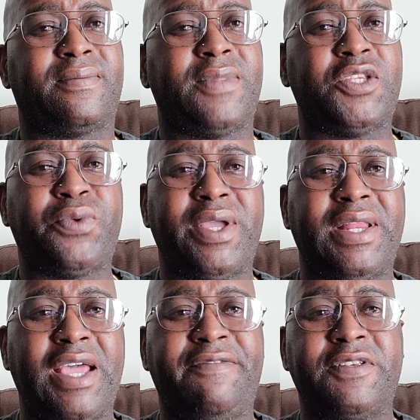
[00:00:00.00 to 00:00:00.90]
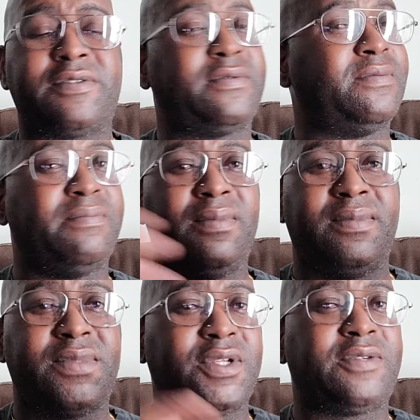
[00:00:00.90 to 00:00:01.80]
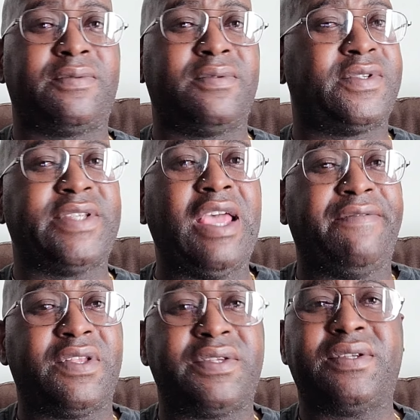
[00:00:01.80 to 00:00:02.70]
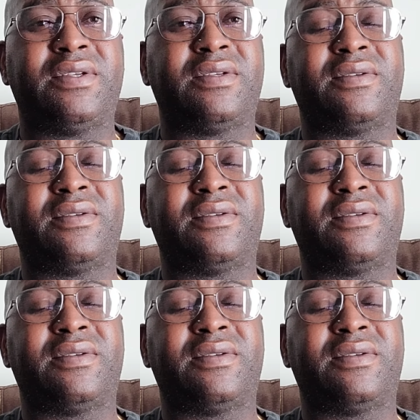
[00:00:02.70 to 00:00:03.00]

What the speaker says: This way of life is just savage.